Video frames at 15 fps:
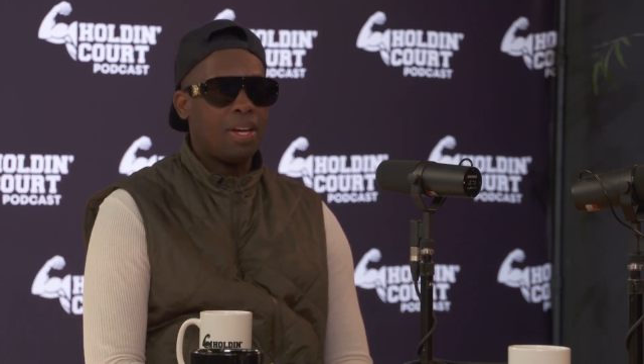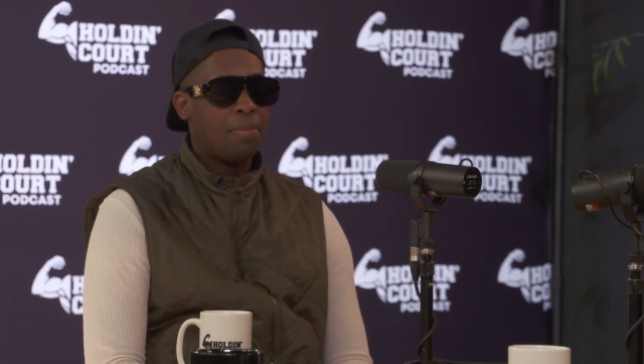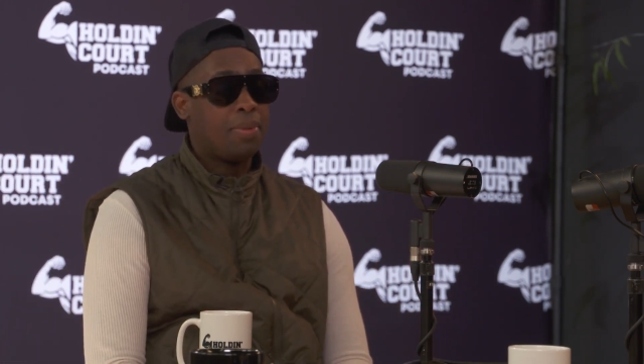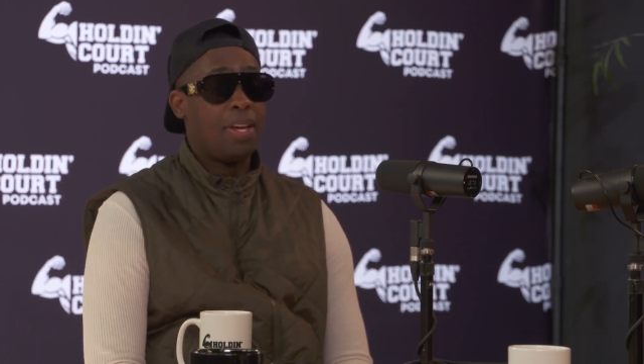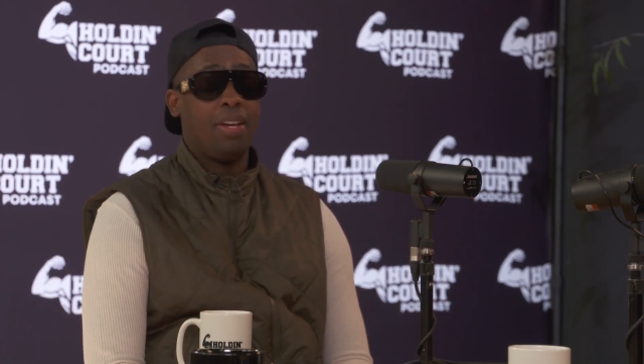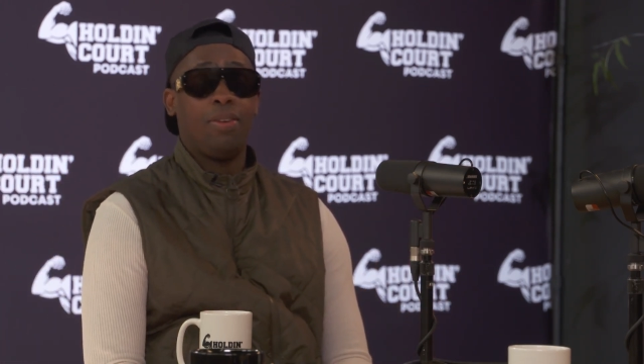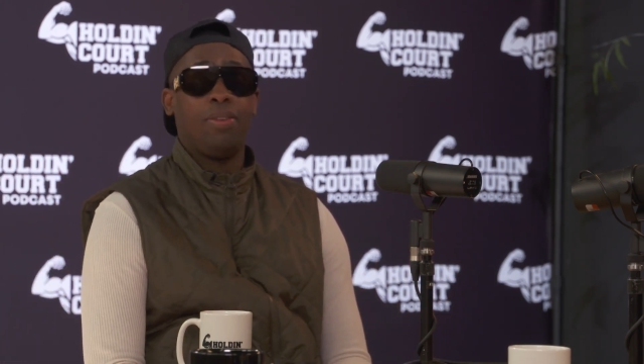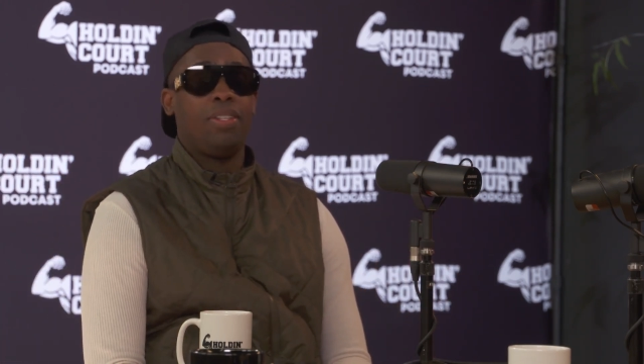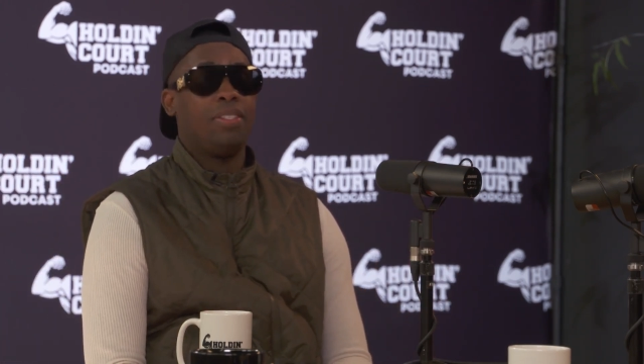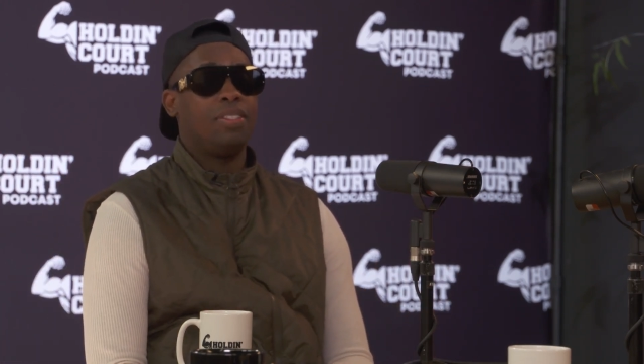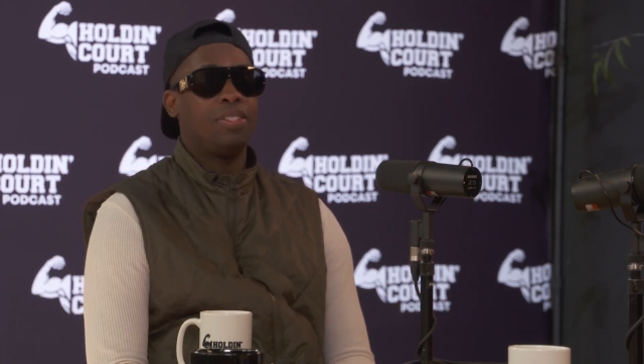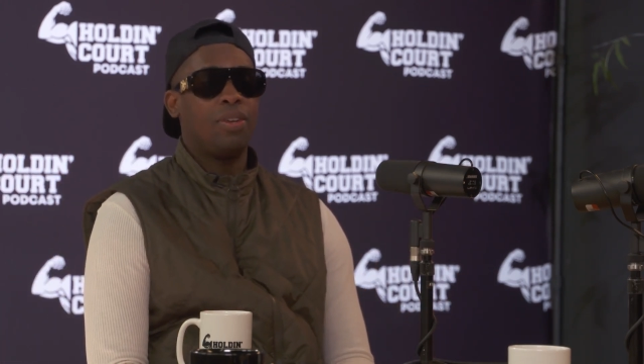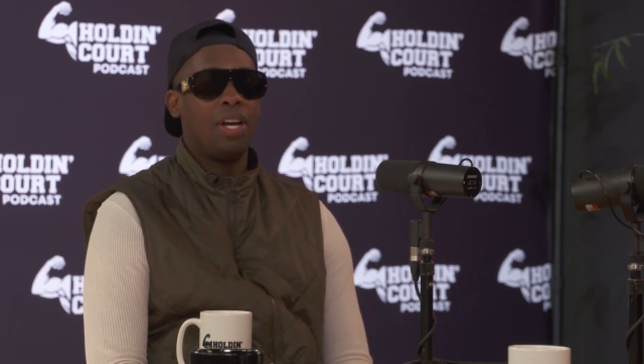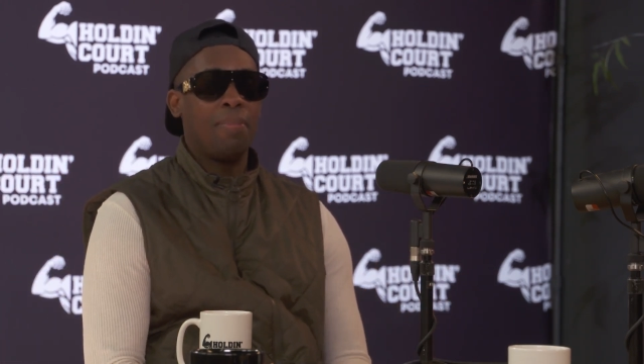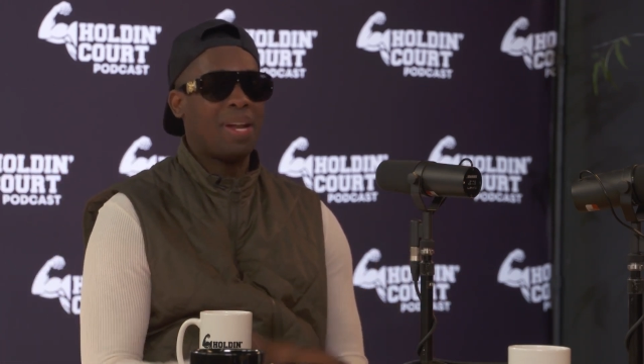I'm like, oh, this
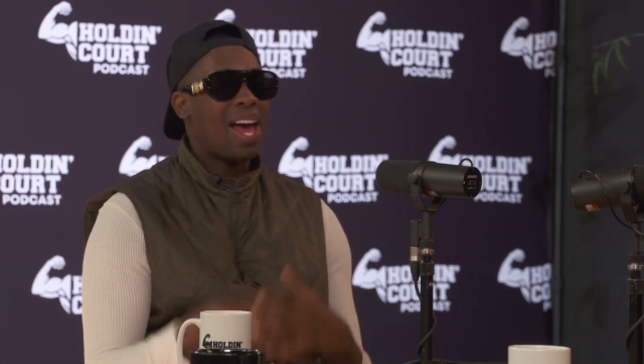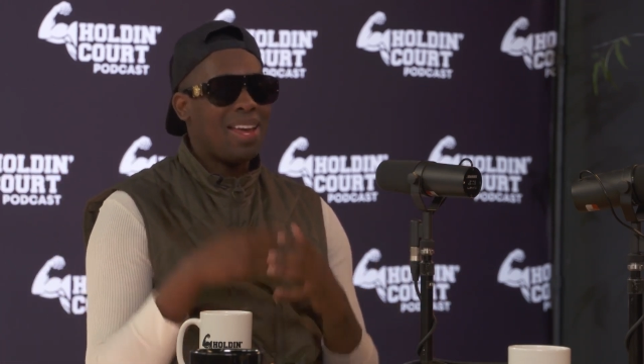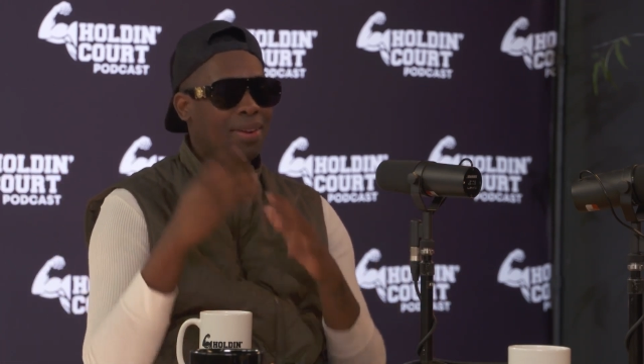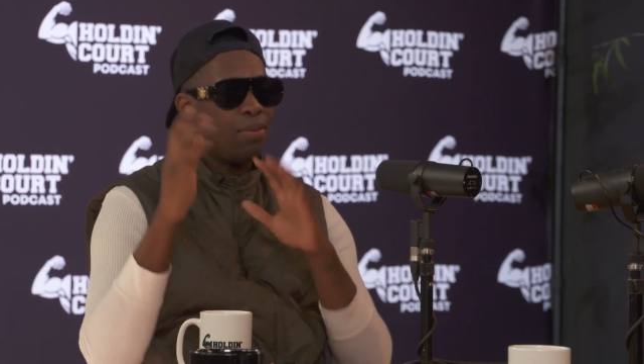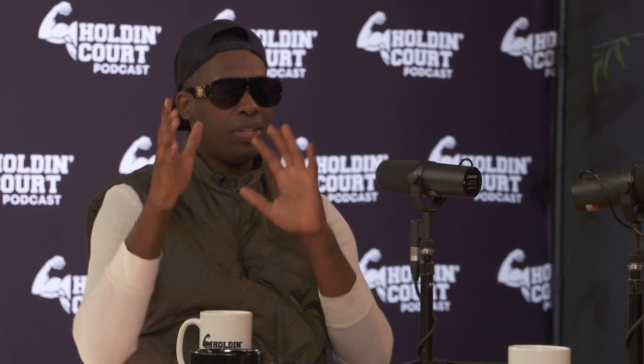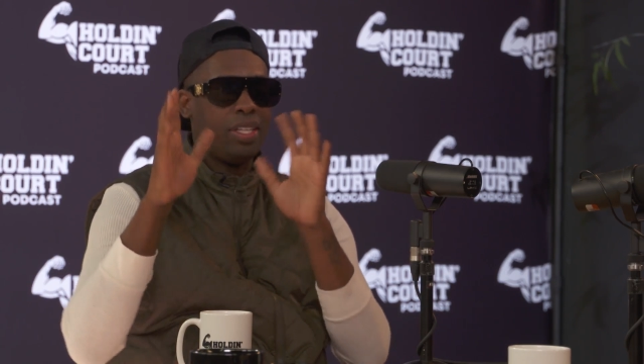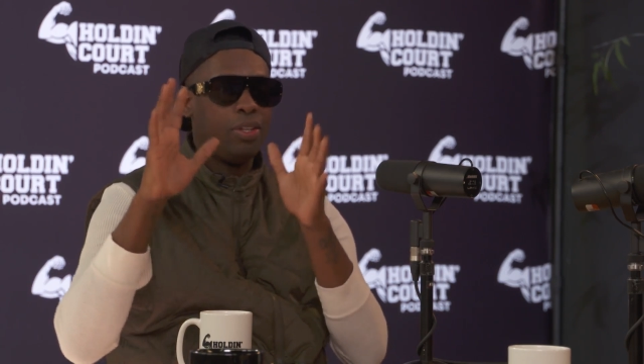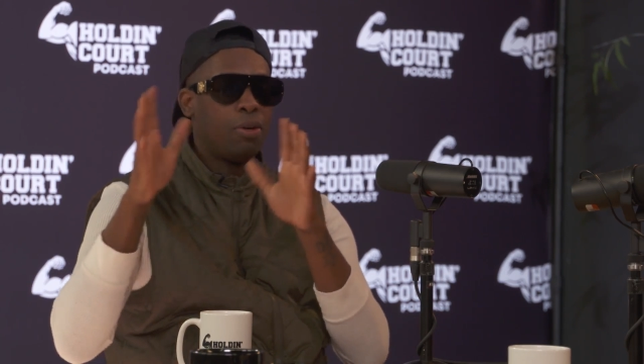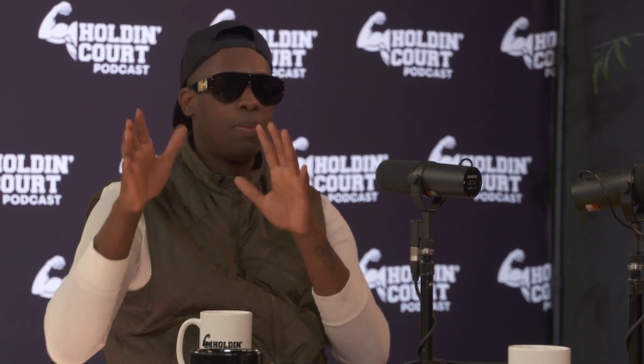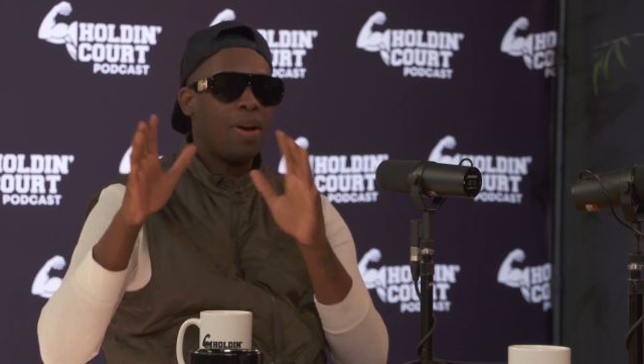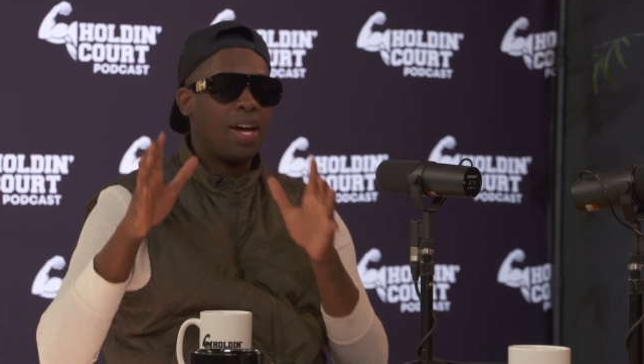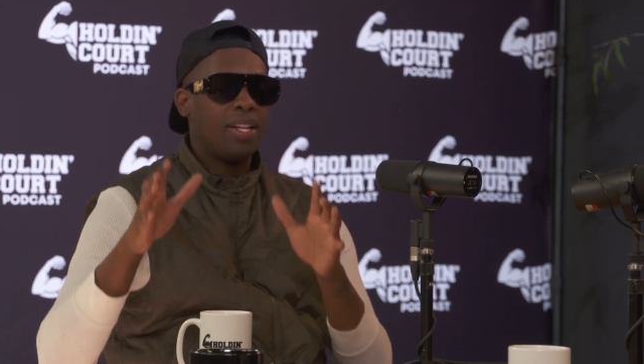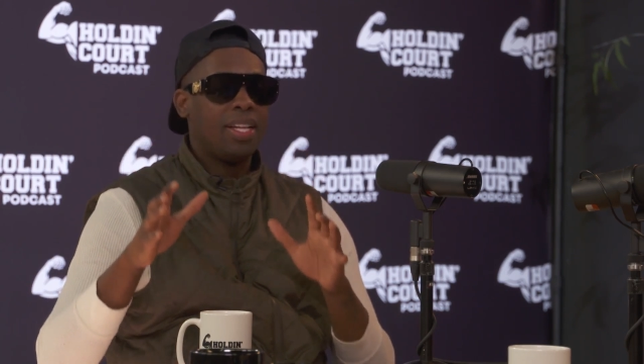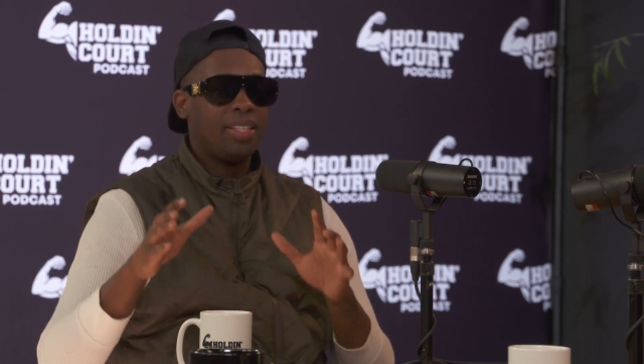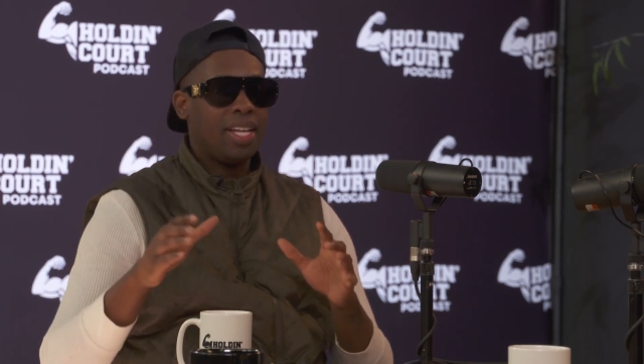is crazy. But I didn't really know
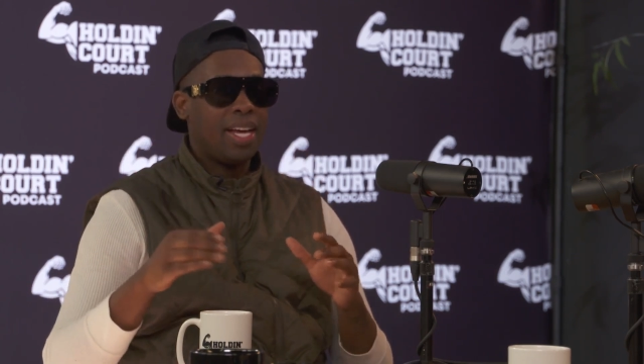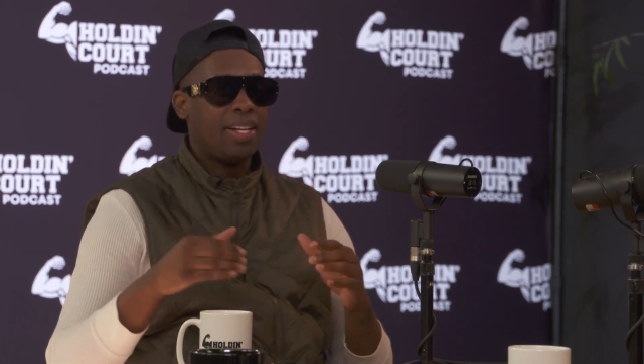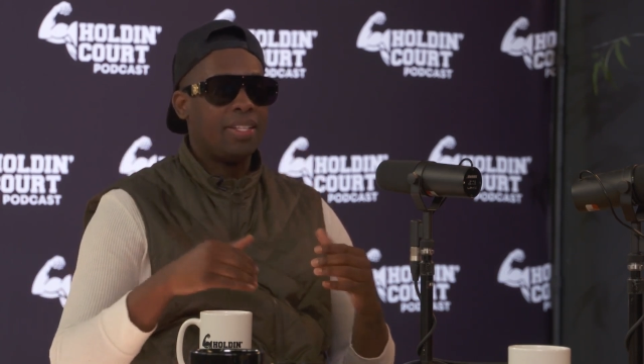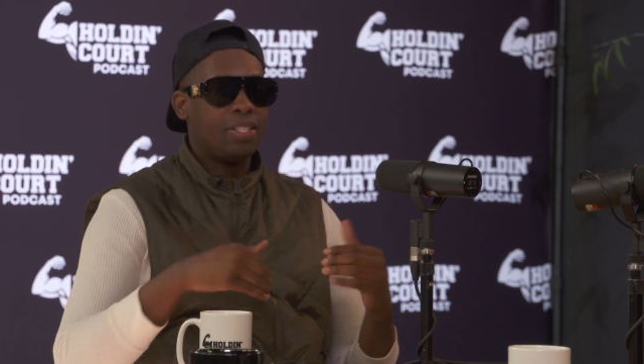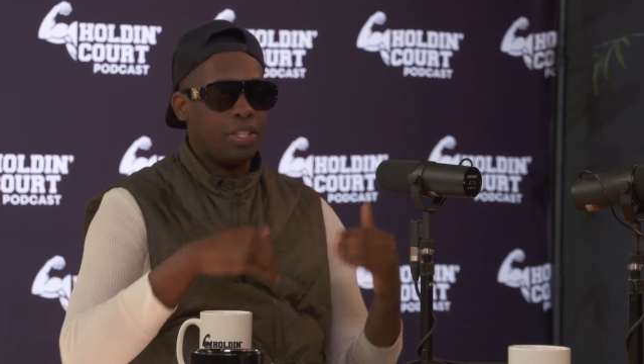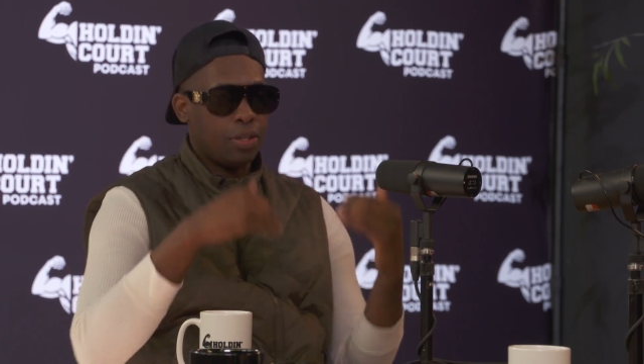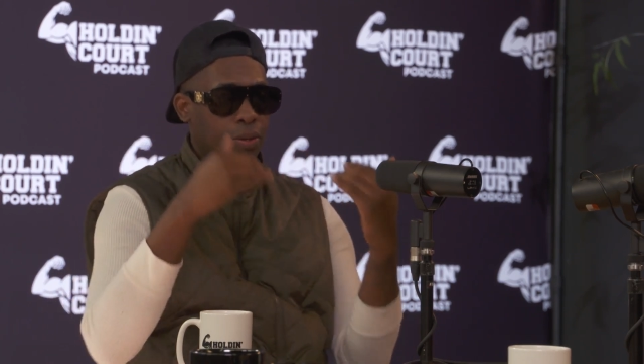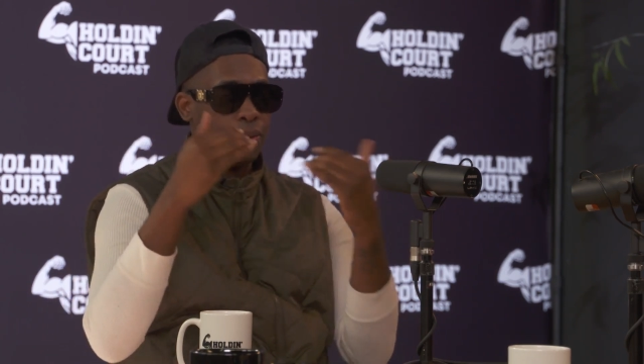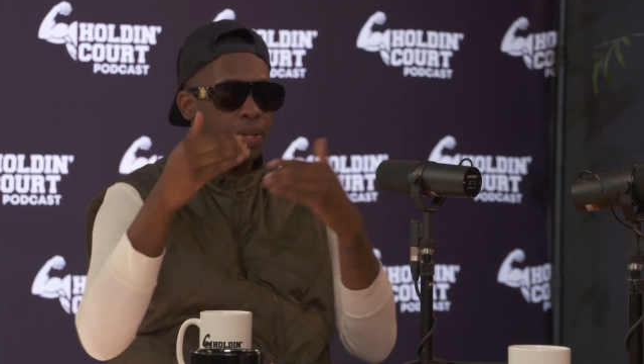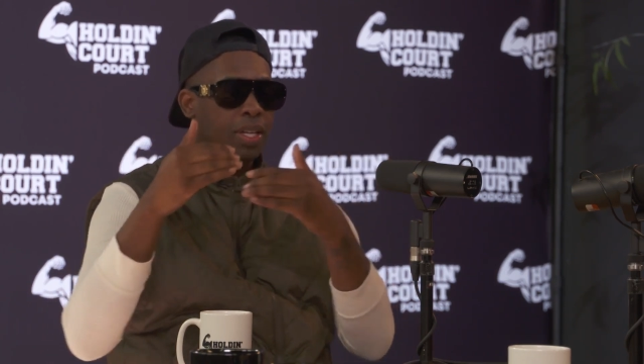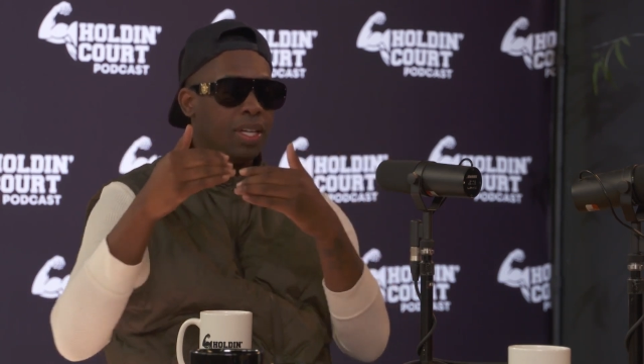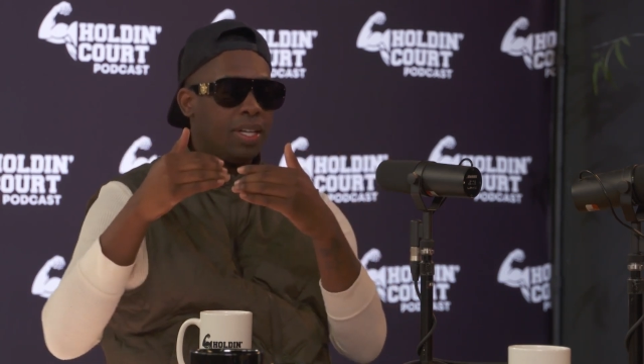Pac like that until